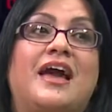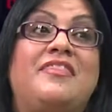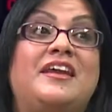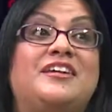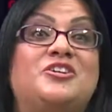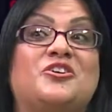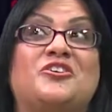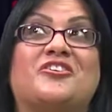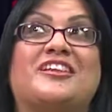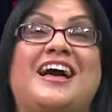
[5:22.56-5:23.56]
And then I took
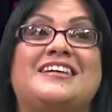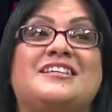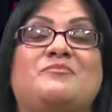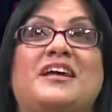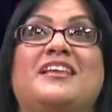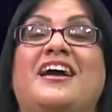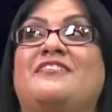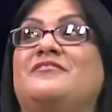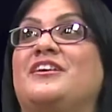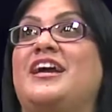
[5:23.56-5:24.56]
your class, and my
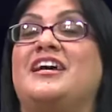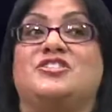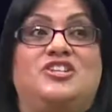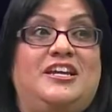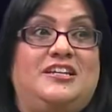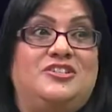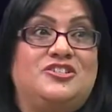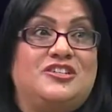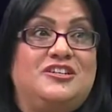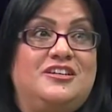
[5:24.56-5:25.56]
life has
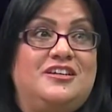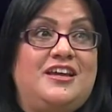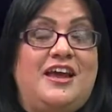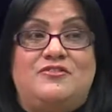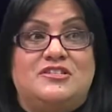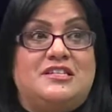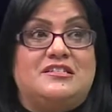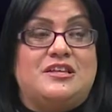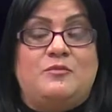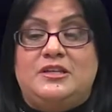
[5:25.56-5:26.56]
changed ever
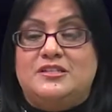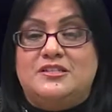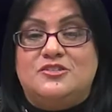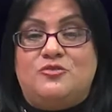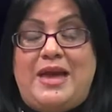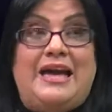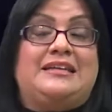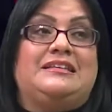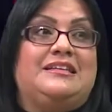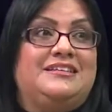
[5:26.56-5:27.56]
since. I mean,
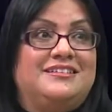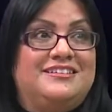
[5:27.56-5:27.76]
dramatically.